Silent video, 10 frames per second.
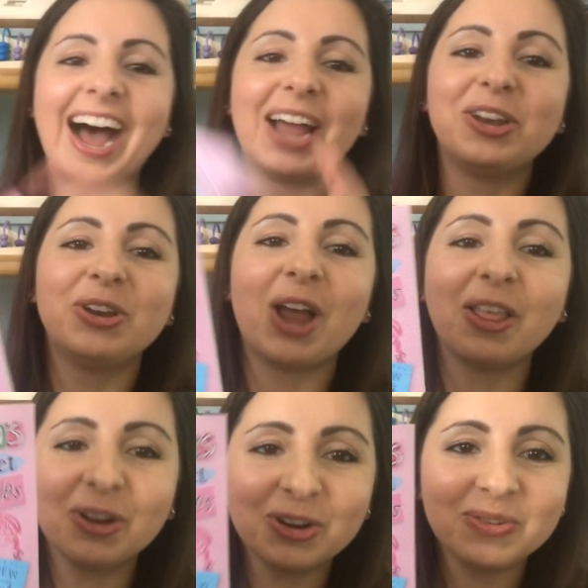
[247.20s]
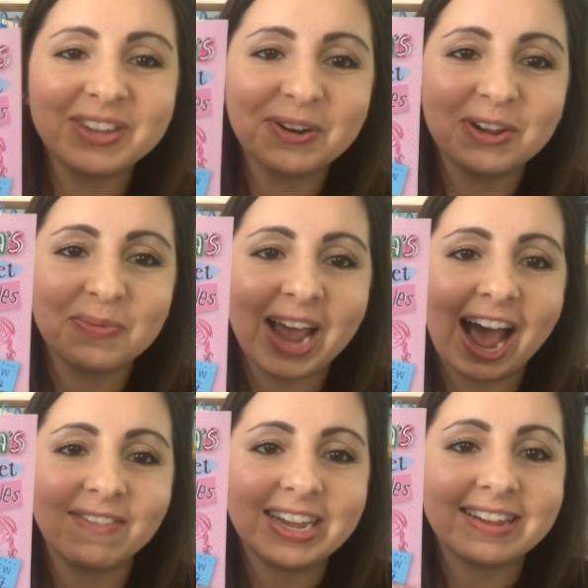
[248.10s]
Another new series we
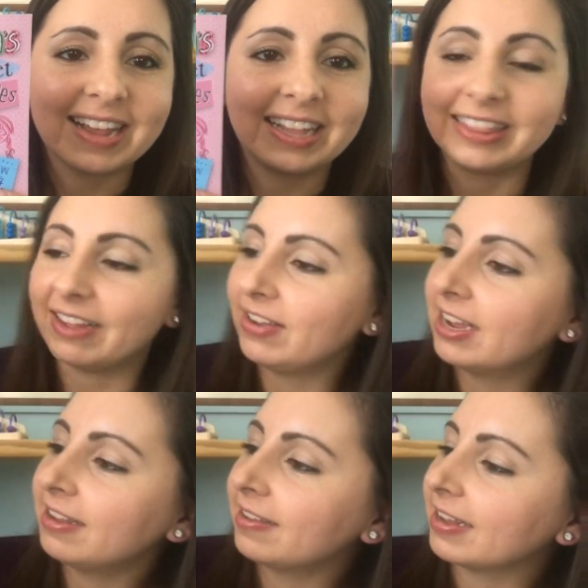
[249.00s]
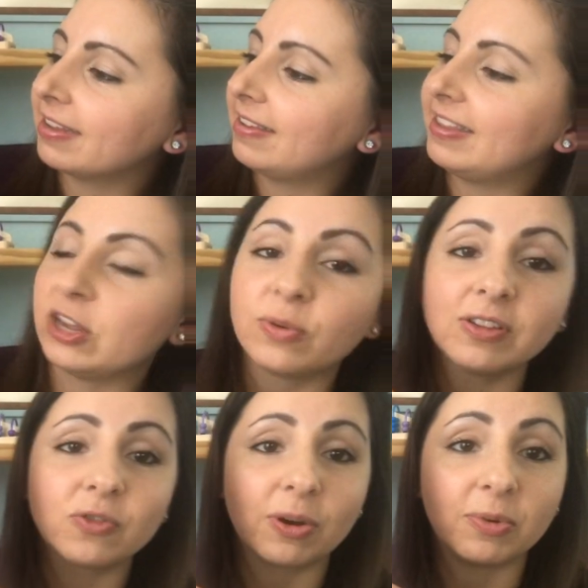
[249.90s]
have is Olivia's
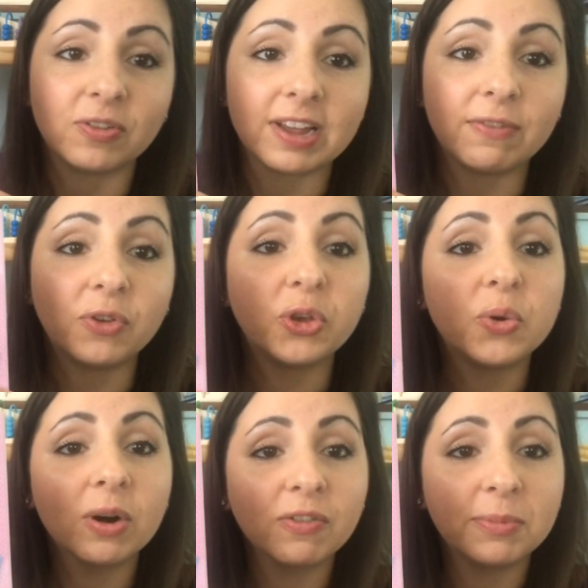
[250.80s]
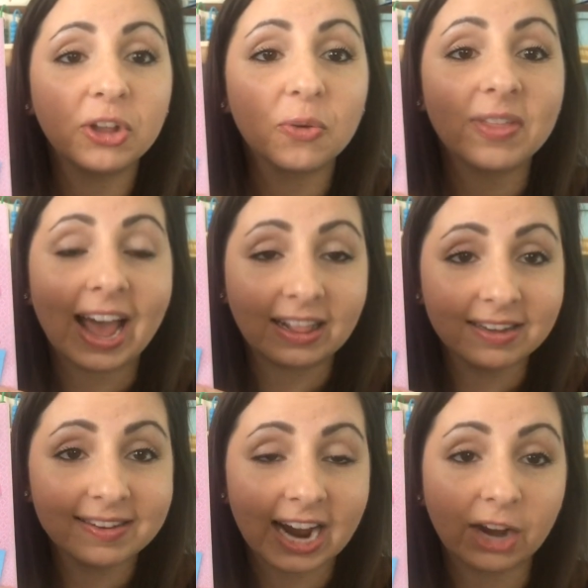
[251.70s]
Secret Scribbles. If you are familiar with
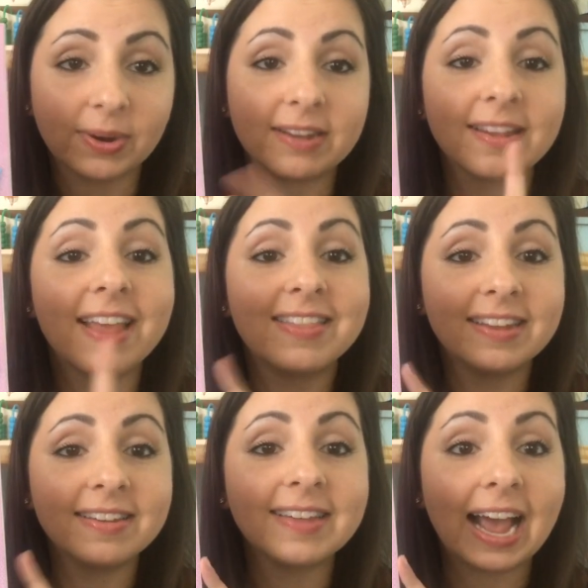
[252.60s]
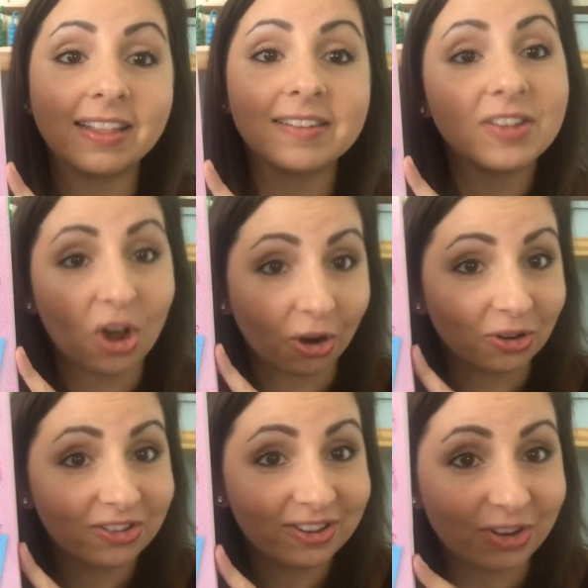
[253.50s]
Ella's diaries, this is Ella's
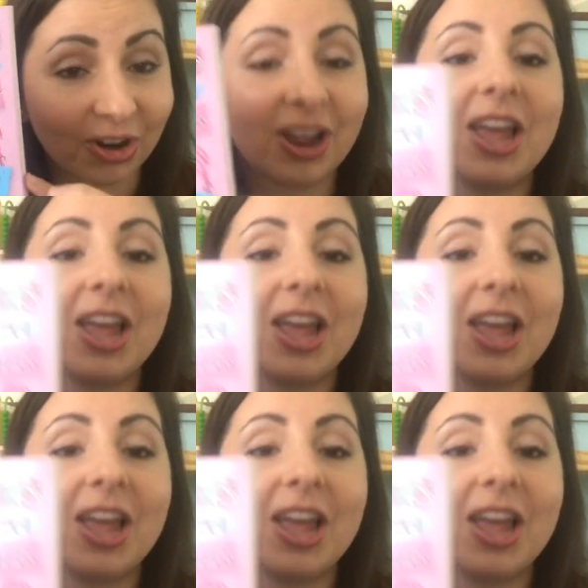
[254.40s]
younger sister.